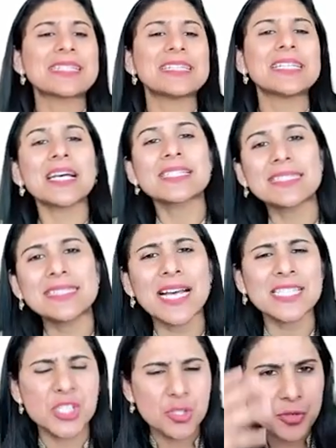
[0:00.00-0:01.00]
Sida
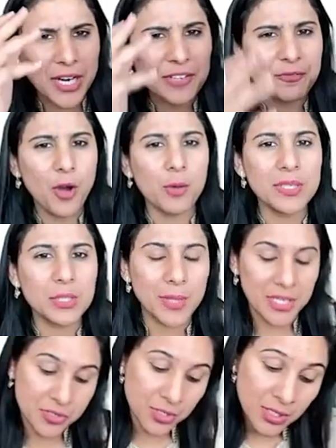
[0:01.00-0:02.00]
Sida straightforward
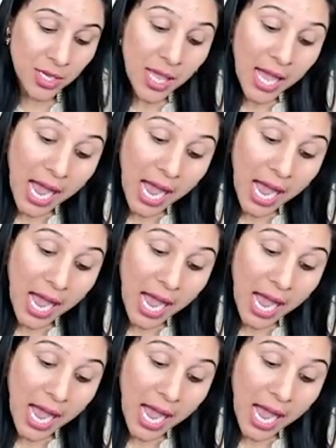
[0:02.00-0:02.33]
question.